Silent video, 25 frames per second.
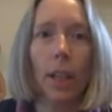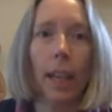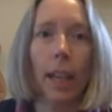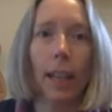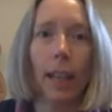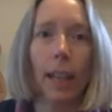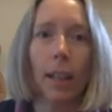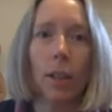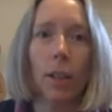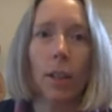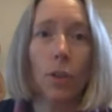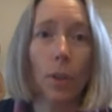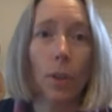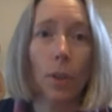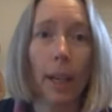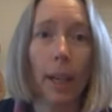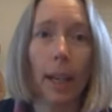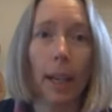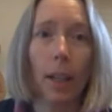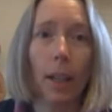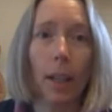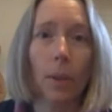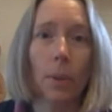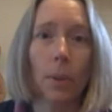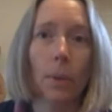Gayla
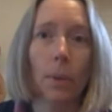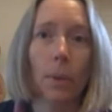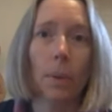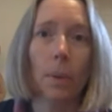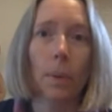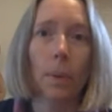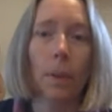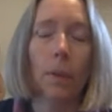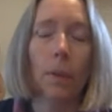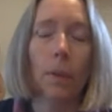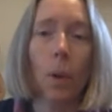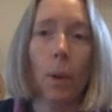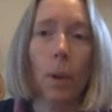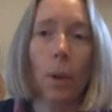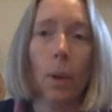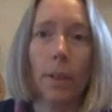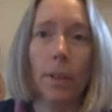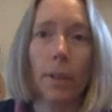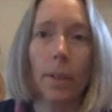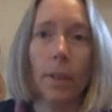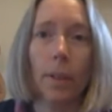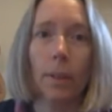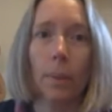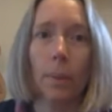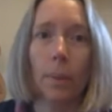Drake, who, of course,
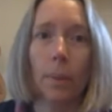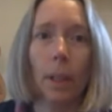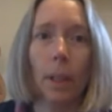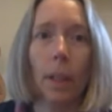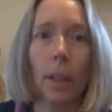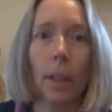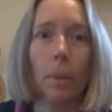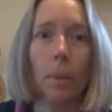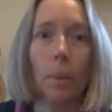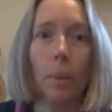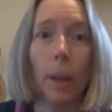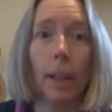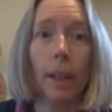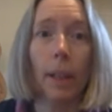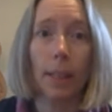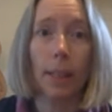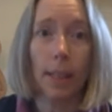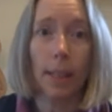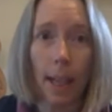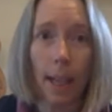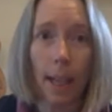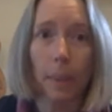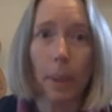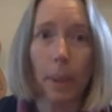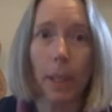is a really well
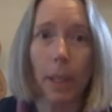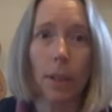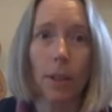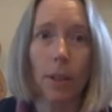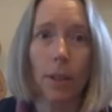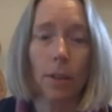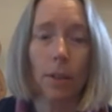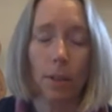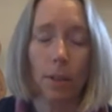established.